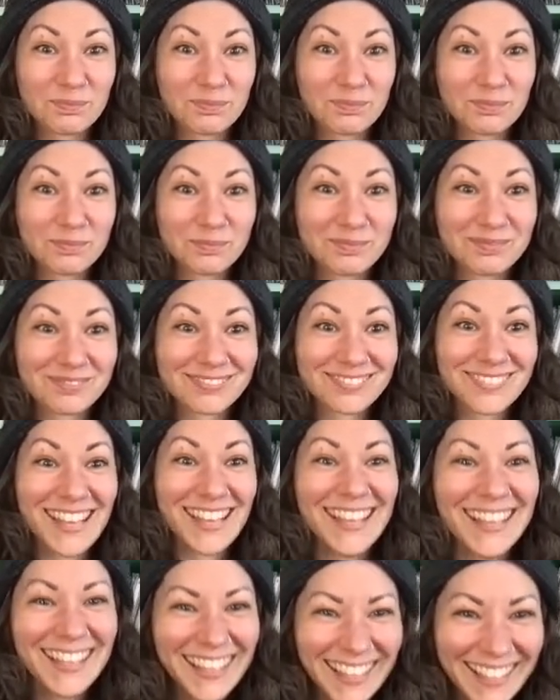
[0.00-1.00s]
yet. You just
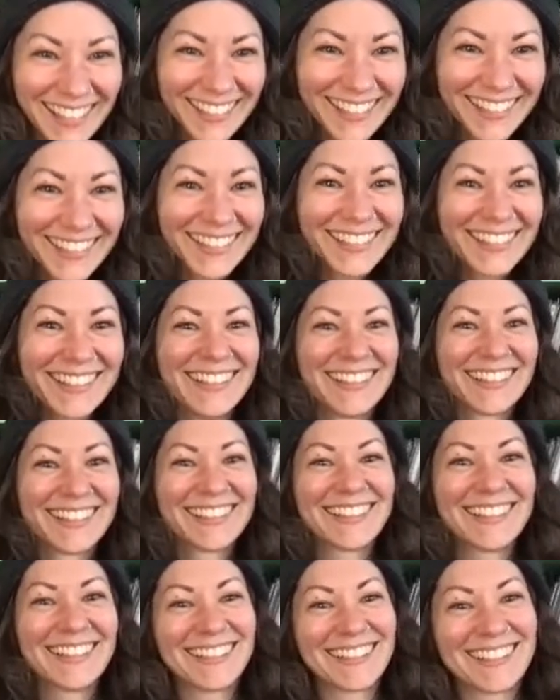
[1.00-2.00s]
feel really groggy,
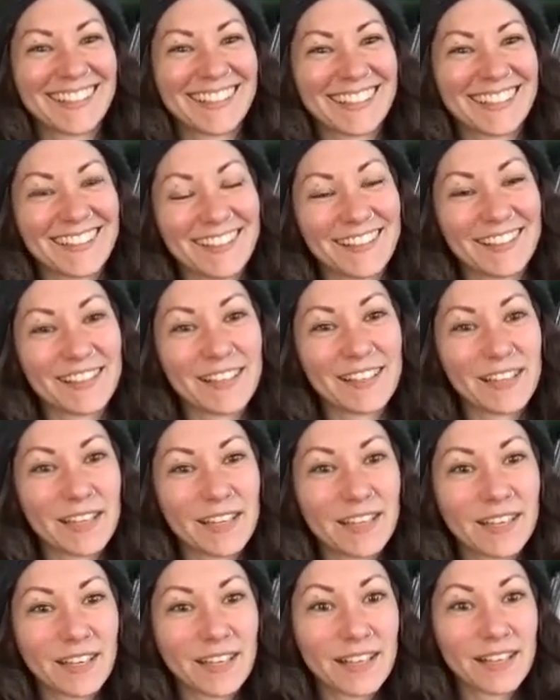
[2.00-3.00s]
like when we
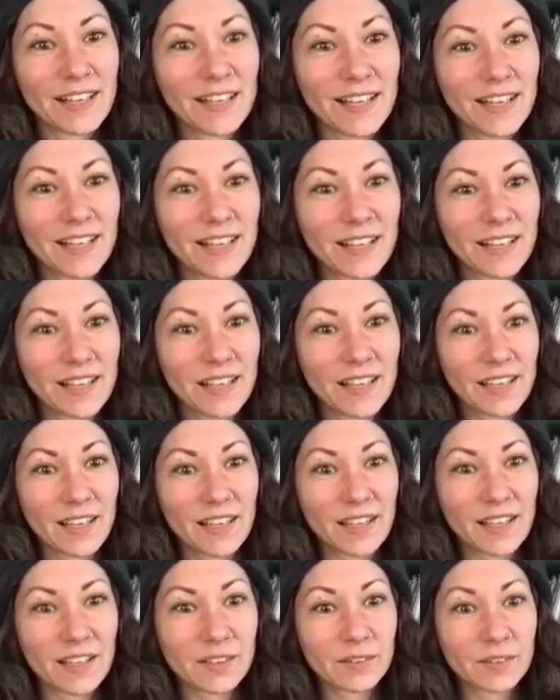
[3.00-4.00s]
come on and you want to like
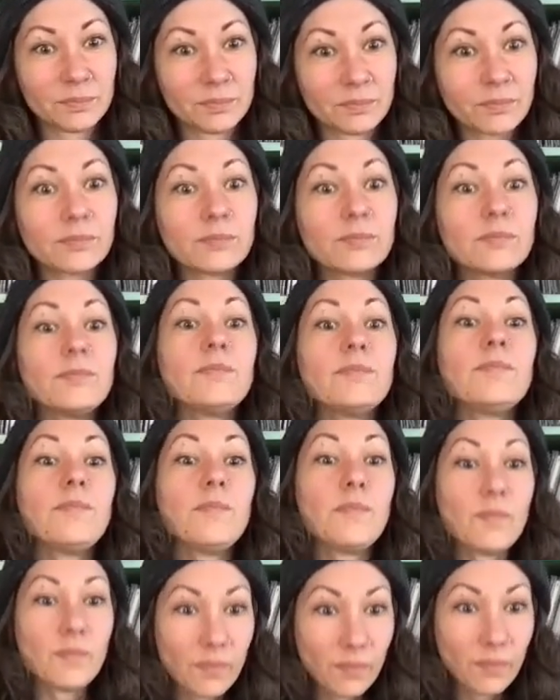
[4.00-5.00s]
start
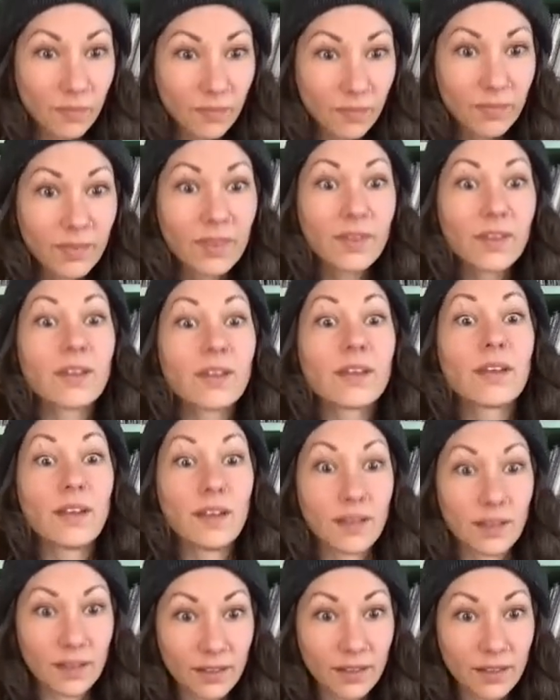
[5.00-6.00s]
jumping around and moving,
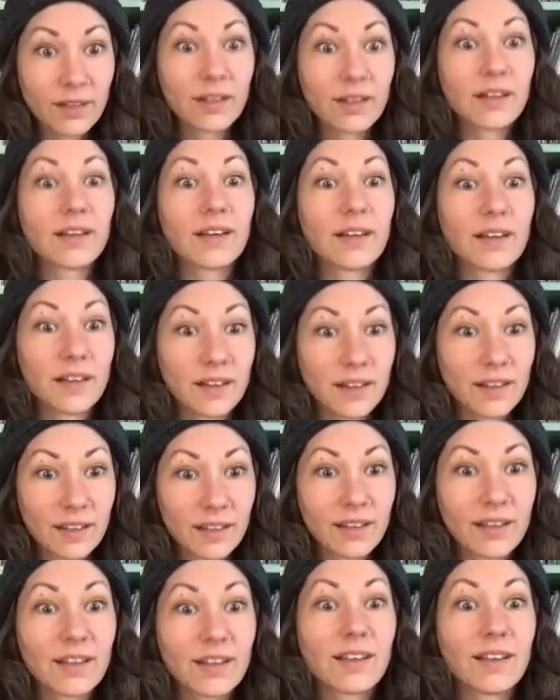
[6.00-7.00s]
and when you've just
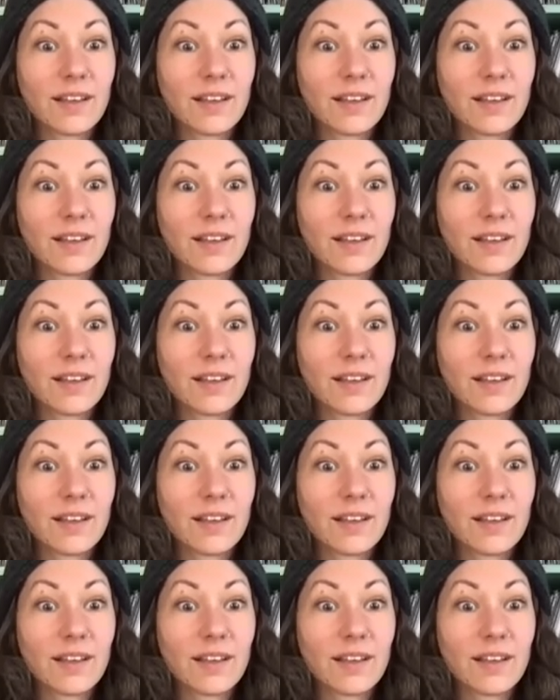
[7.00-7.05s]
eaten,